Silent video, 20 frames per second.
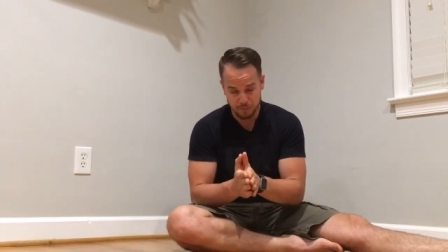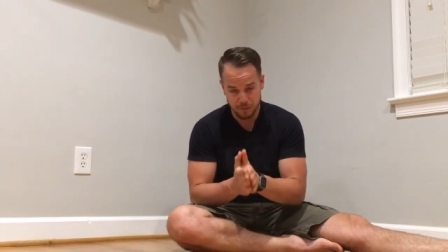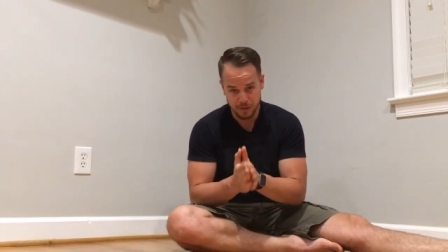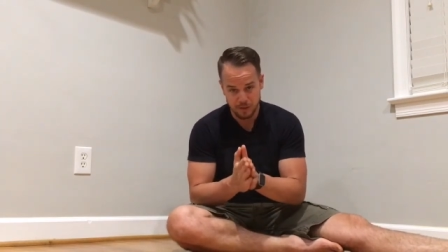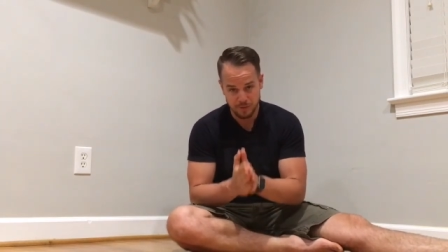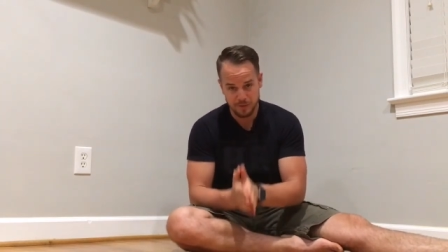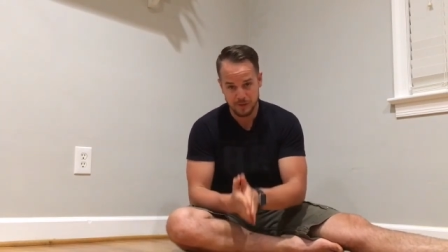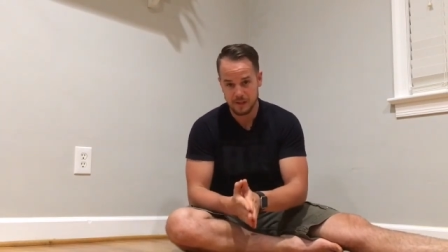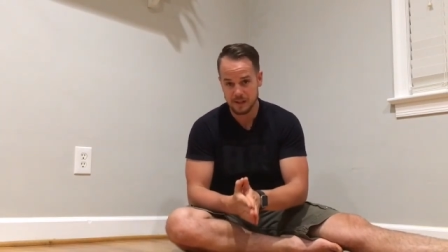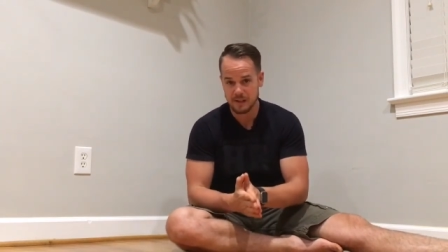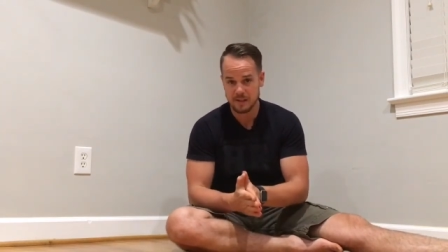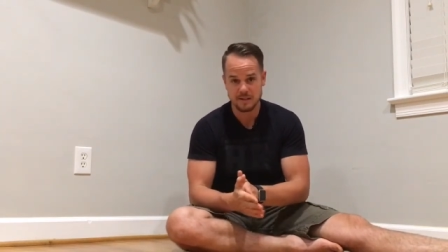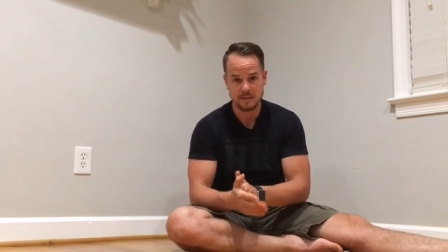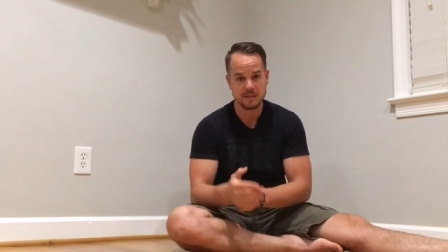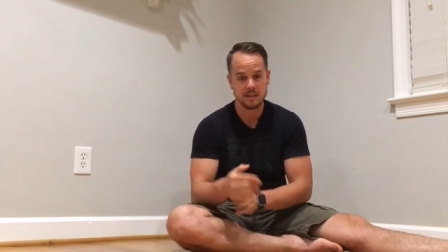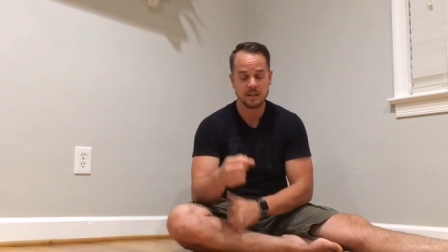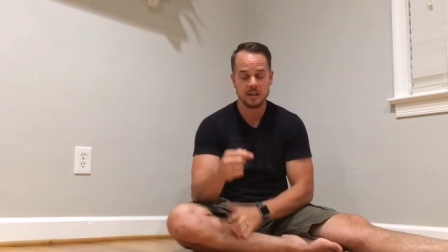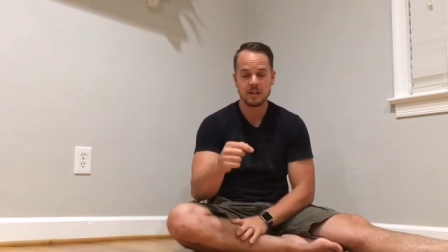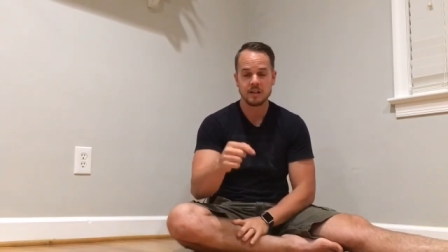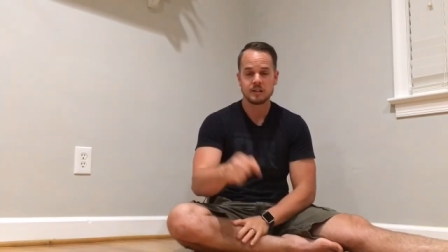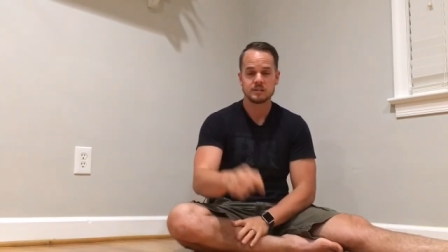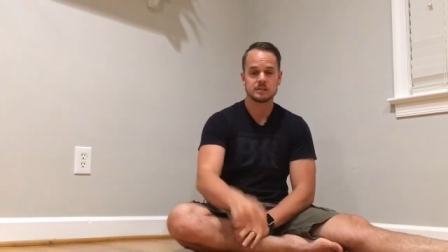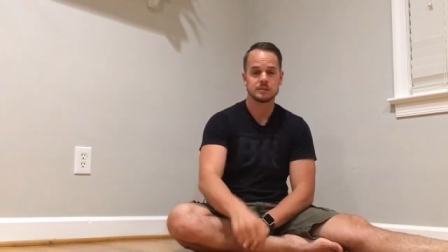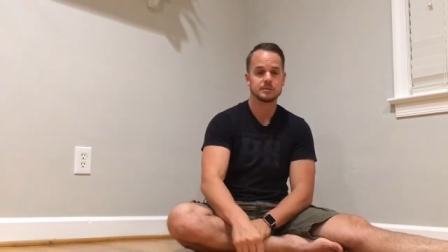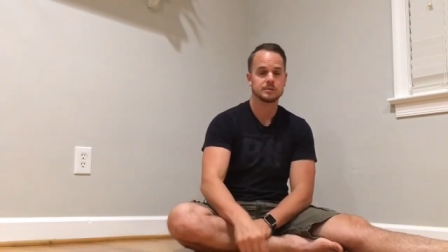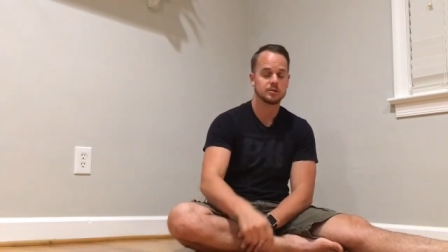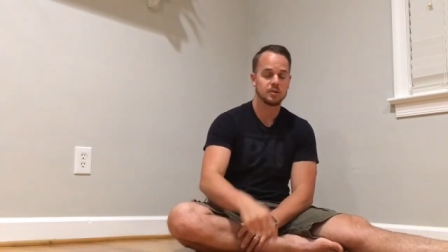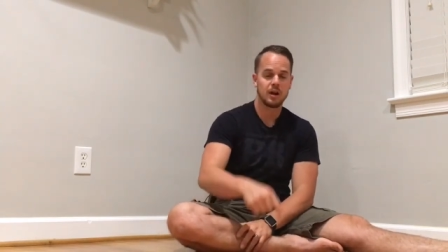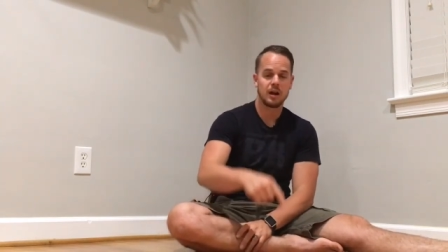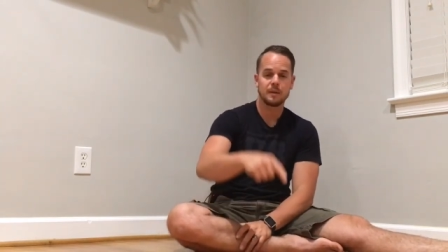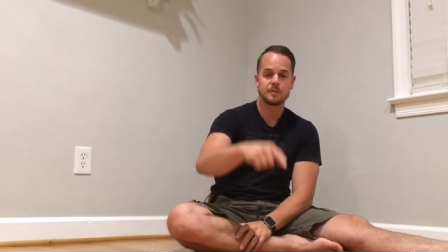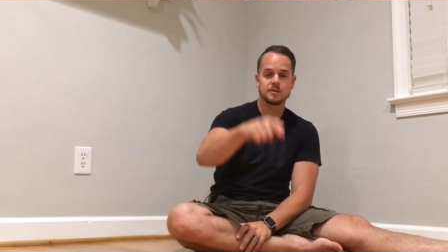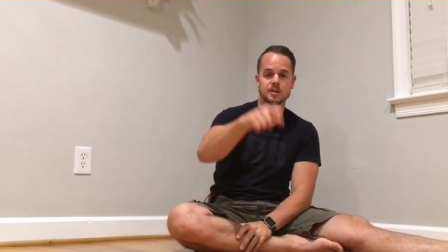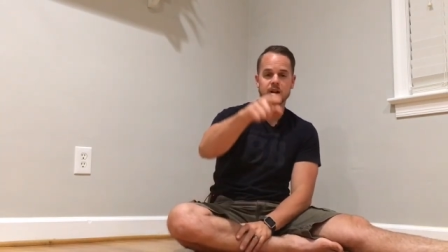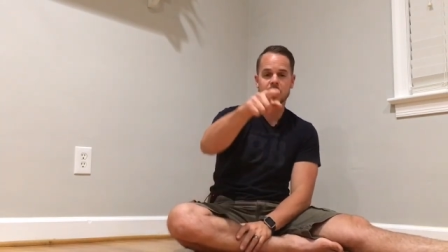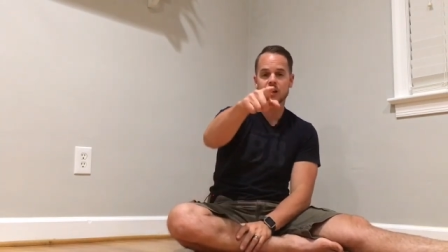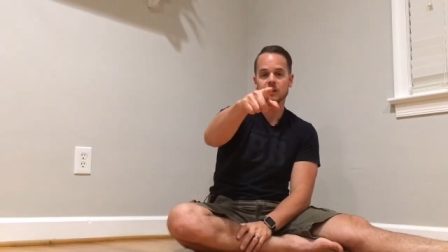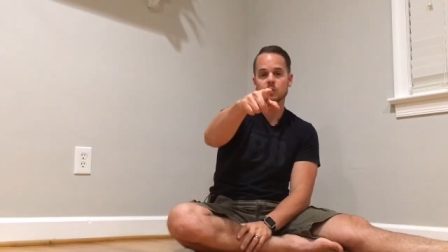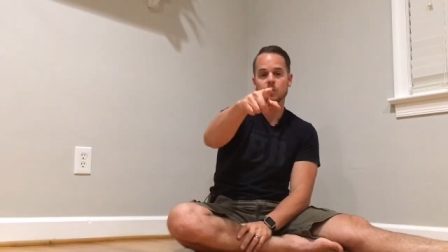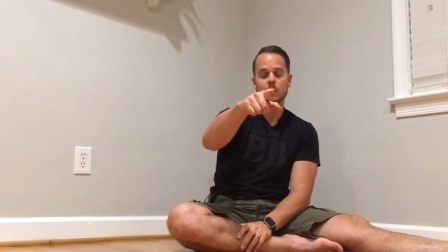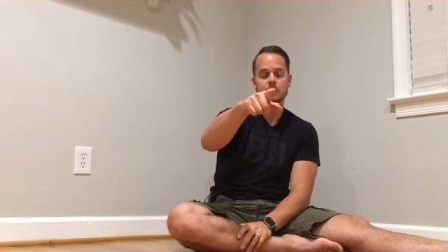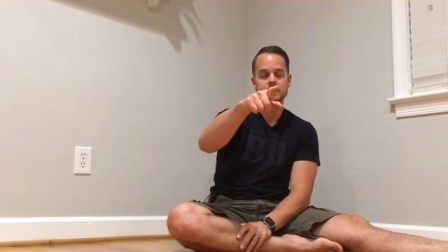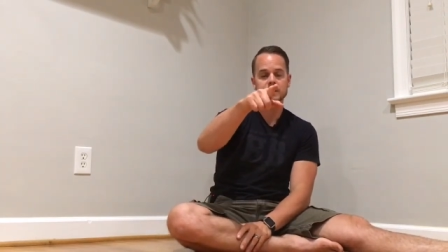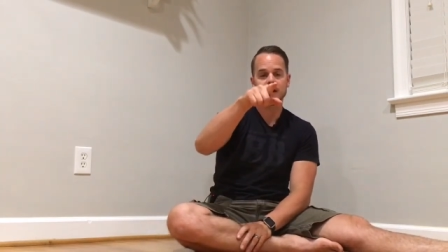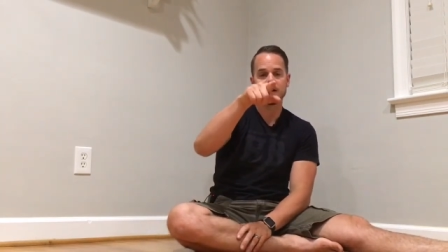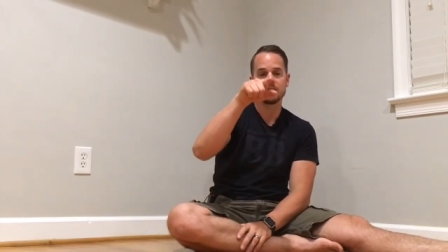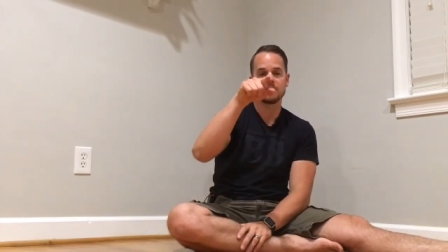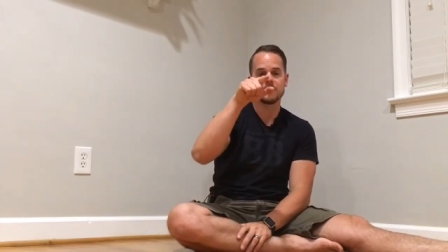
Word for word: But if it is, subscribe, check out the website,